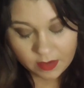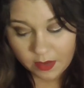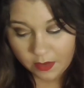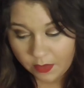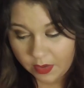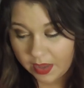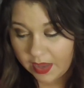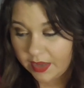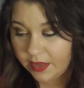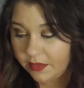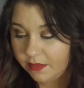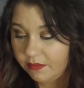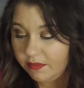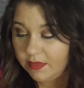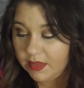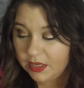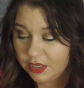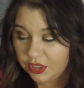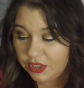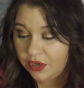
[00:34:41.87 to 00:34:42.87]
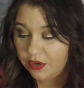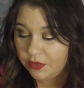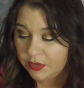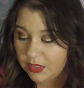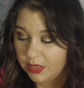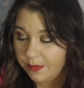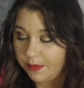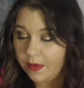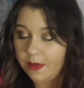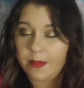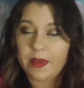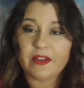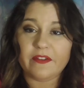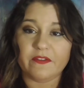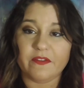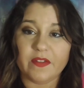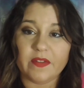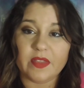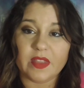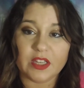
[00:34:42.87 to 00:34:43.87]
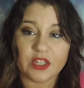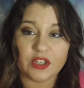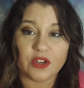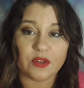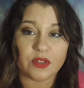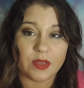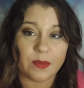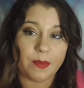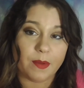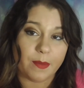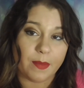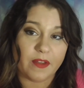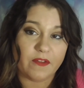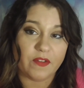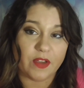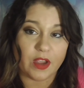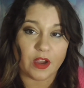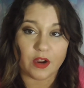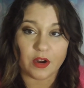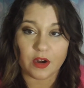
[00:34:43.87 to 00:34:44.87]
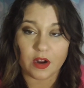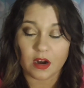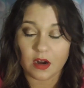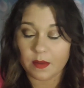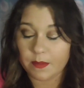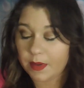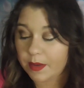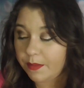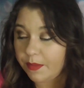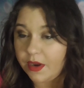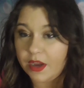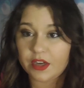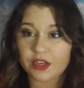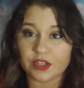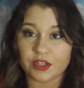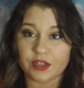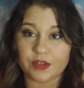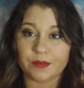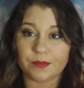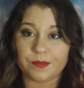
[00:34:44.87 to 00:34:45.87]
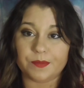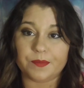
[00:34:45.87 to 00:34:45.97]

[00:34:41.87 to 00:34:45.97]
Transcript: Okay, this shows up on my finger, not on my brush.